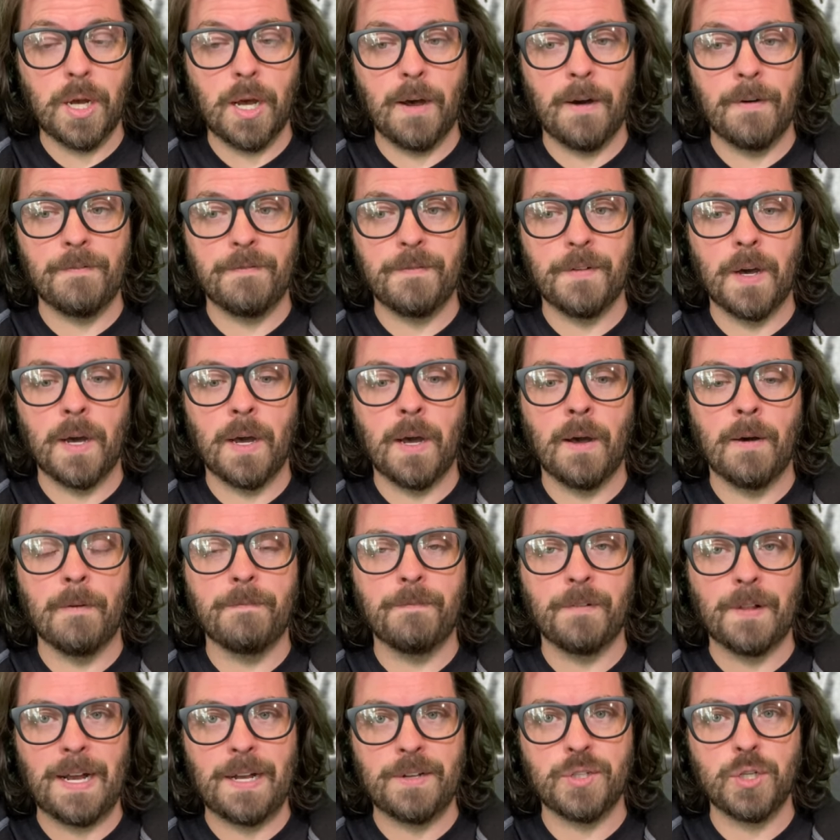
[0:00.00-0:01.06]
of
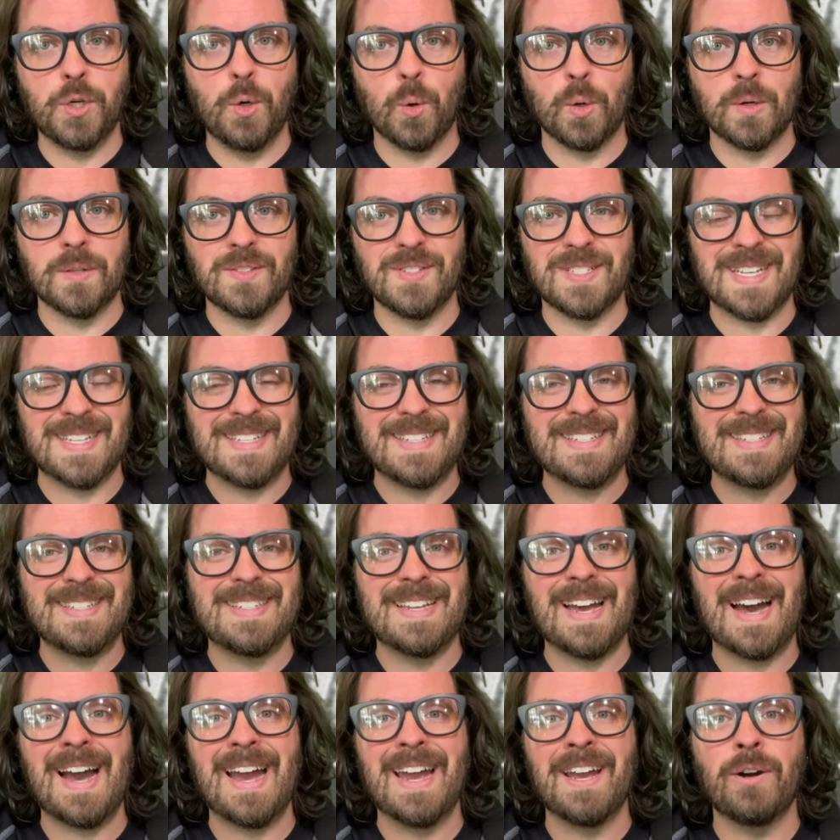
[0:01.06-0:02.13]
Flash Gordon's
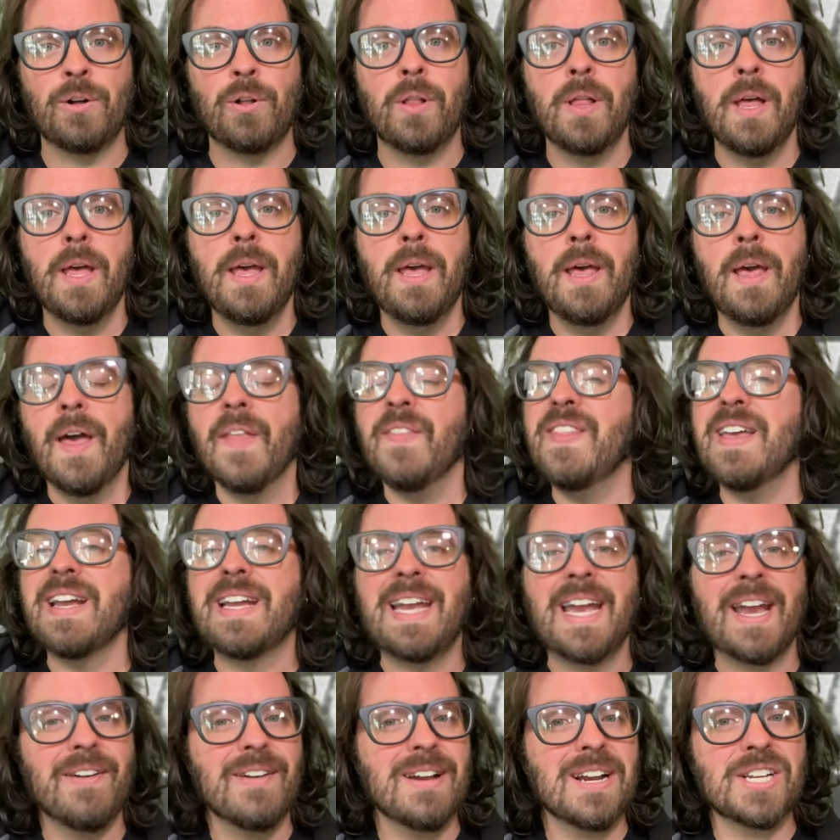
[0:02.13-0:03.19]
style, the
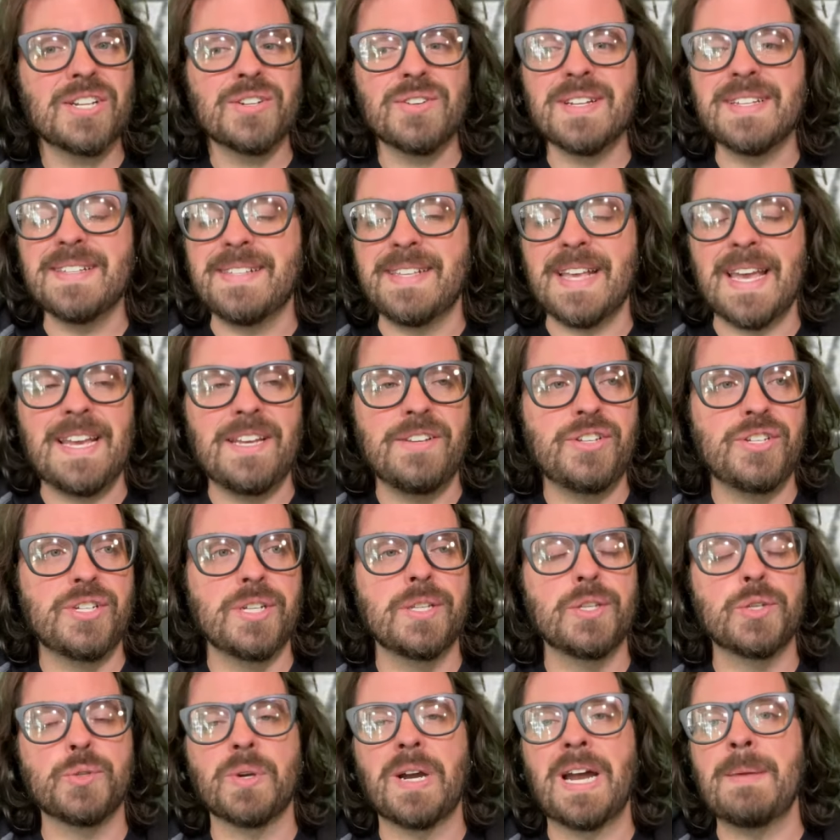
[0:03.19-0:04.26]

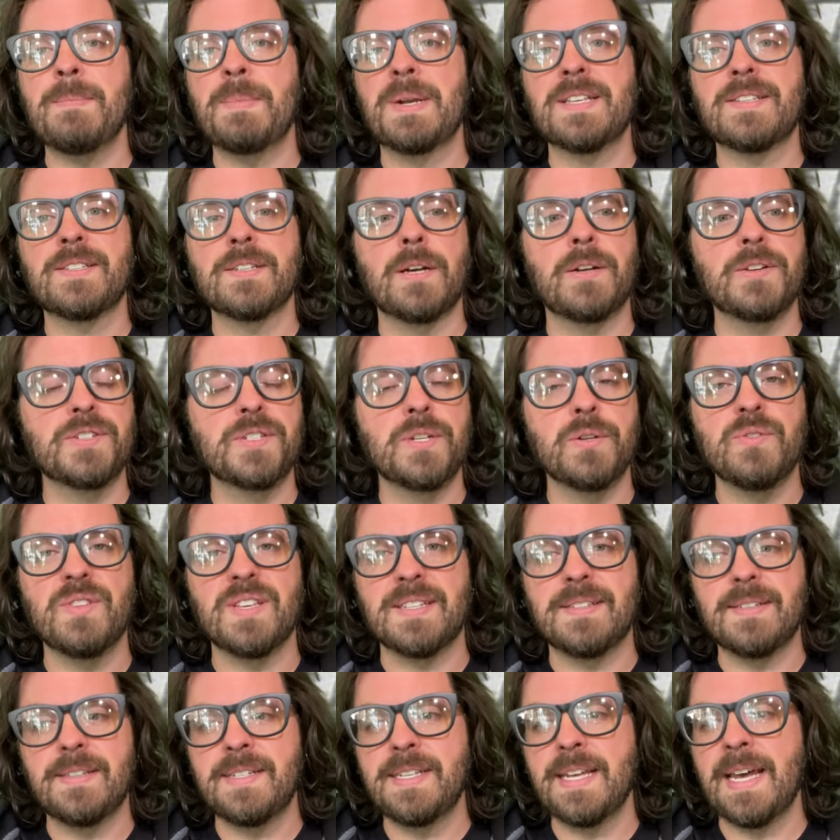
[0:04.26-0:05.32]
characterizations, right? But it's also the
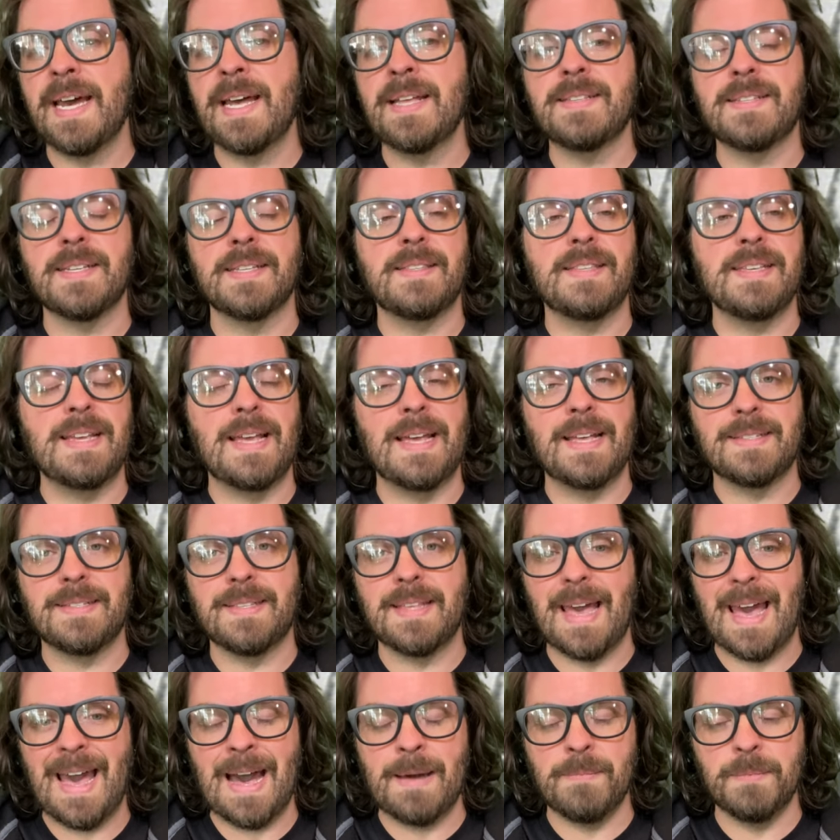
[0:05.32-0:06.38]
sets, it's
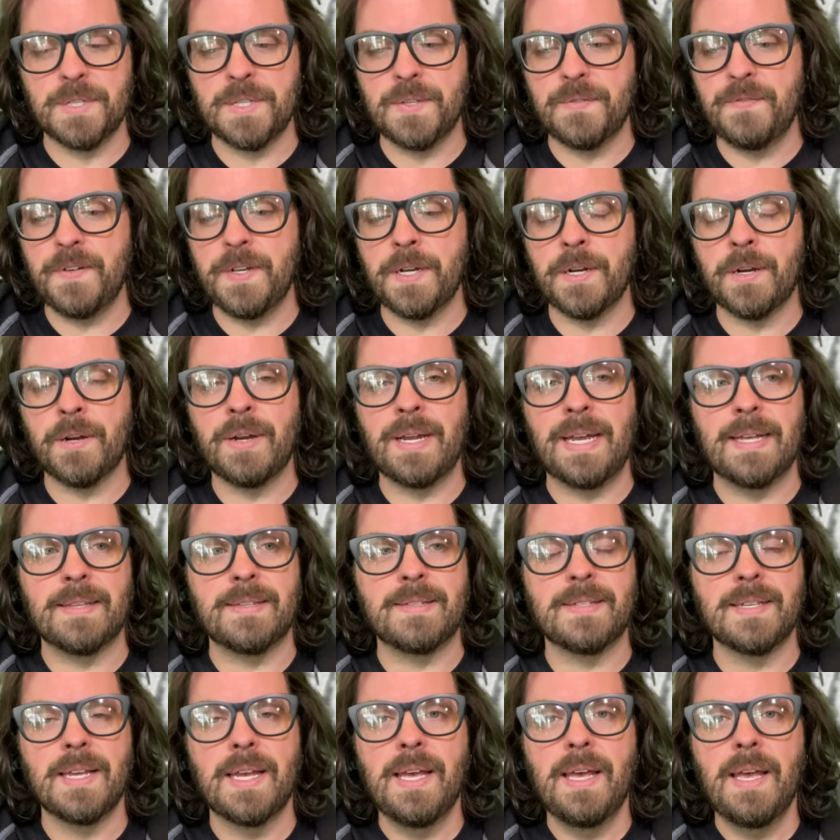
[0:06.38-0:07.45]
the atmosphere.
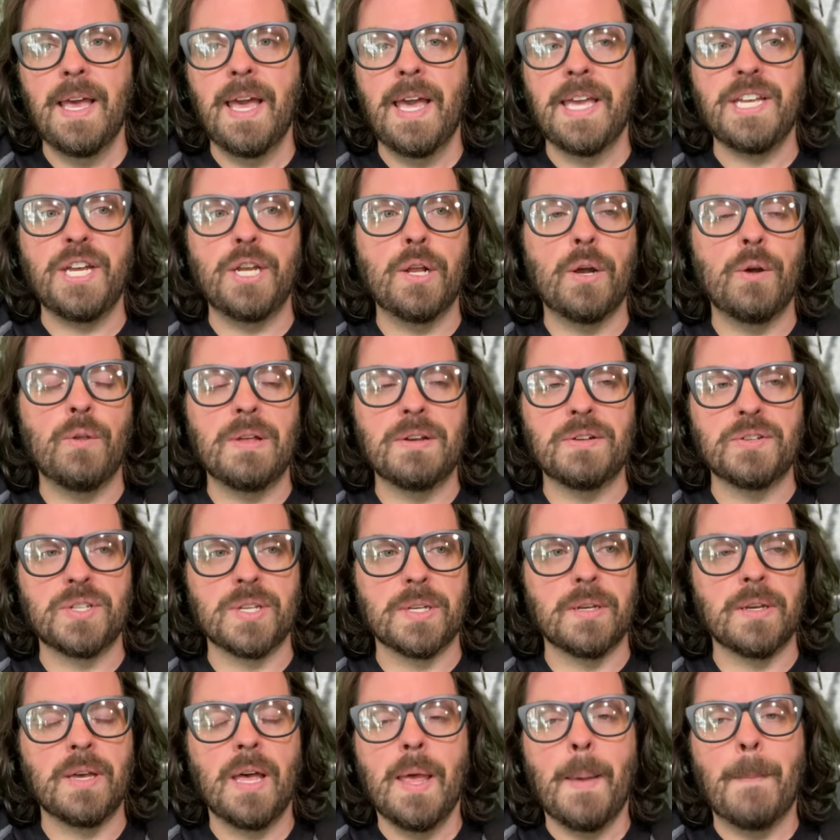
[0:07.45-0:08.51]
It's, you know, there's
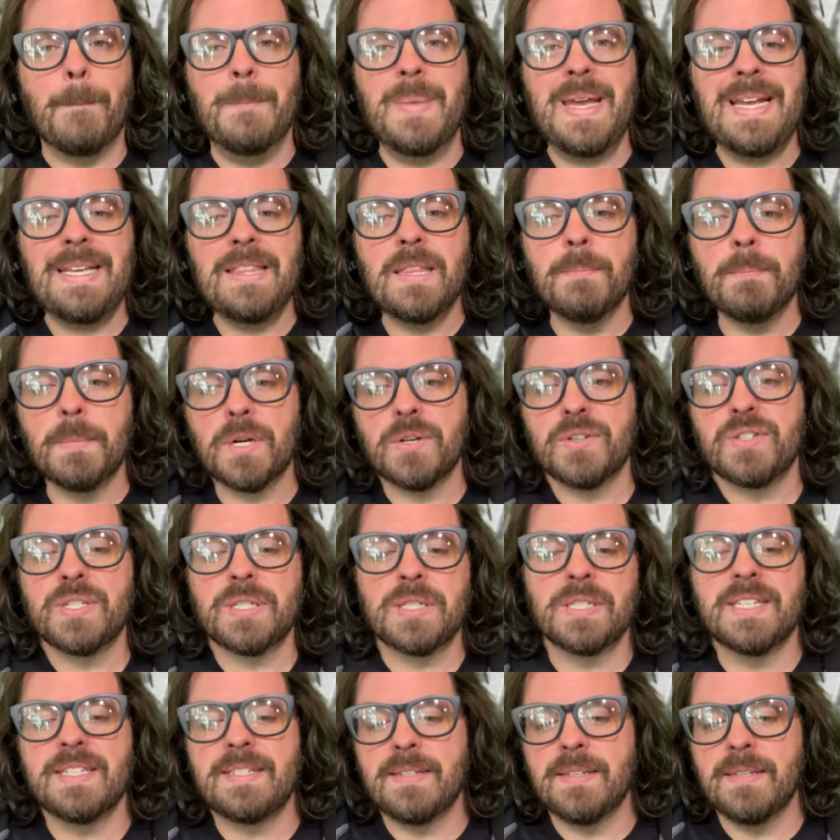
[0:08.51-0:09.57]
a Ming the
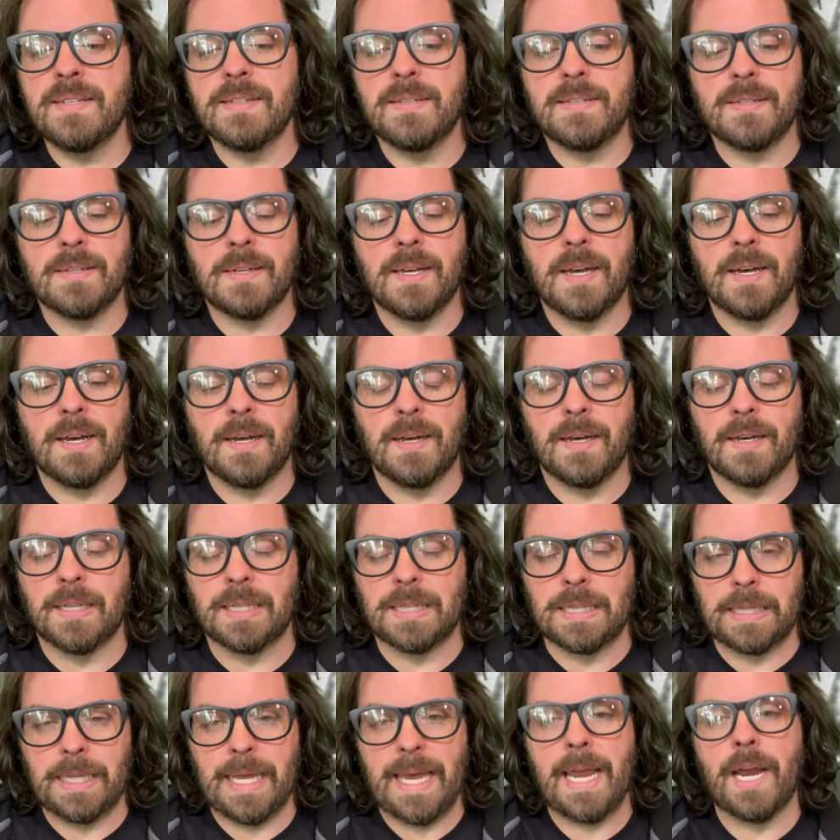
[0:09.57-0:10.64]
Merciless's
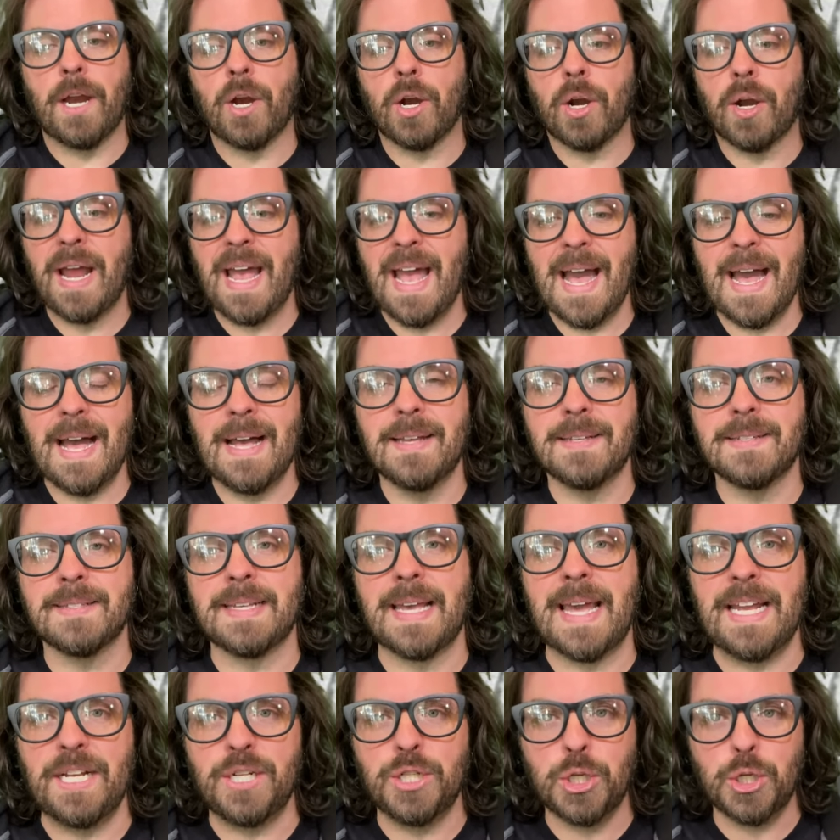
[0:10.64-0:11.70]
lair has
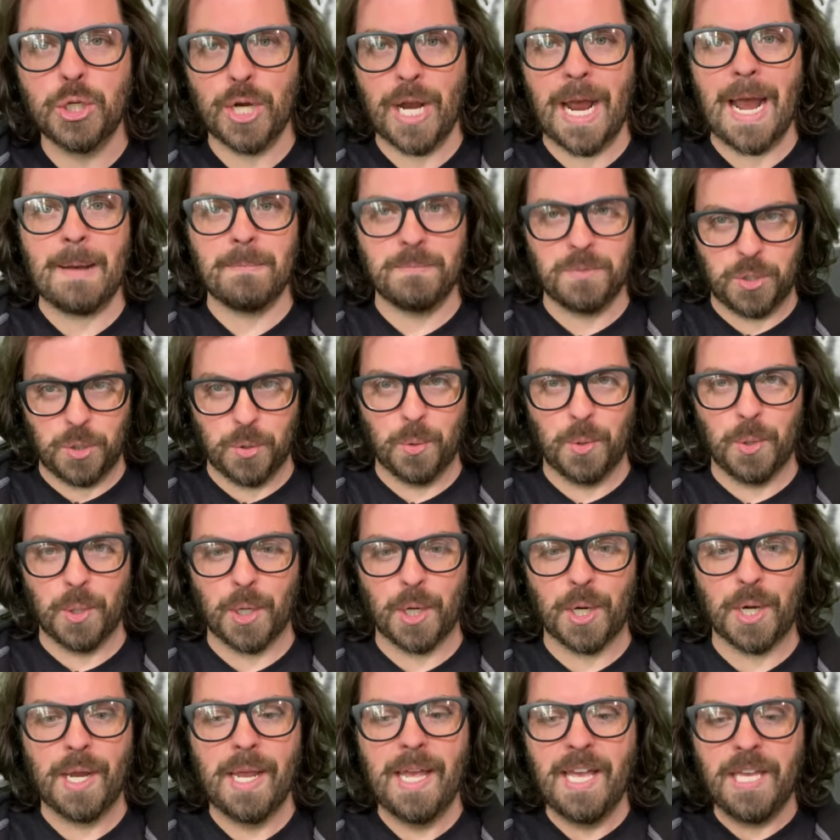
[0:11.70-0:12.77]
a trap
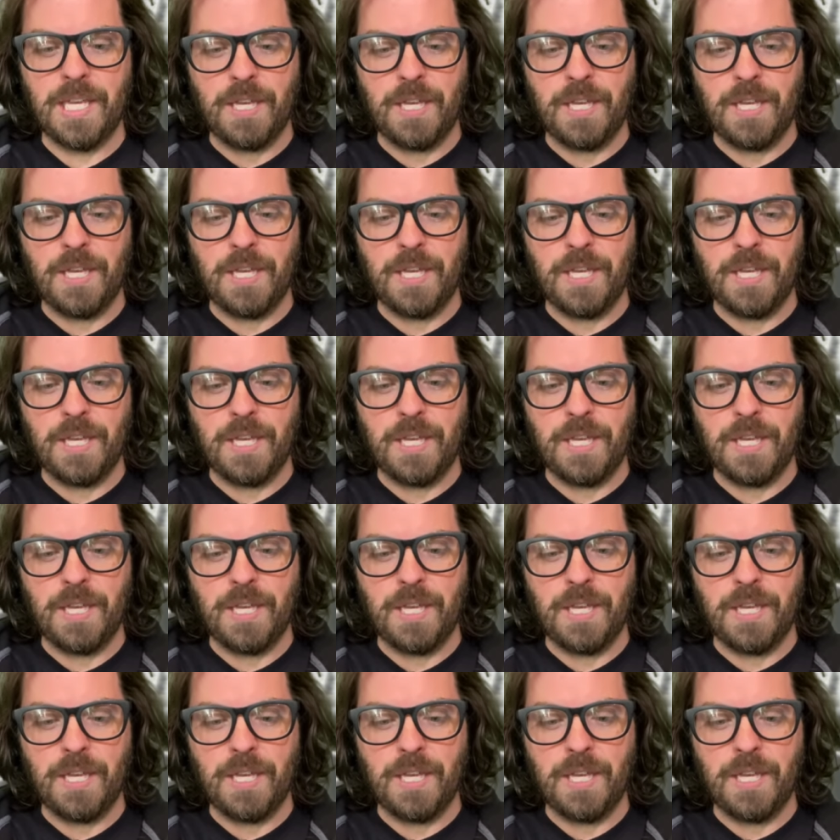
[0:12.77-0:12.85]
door.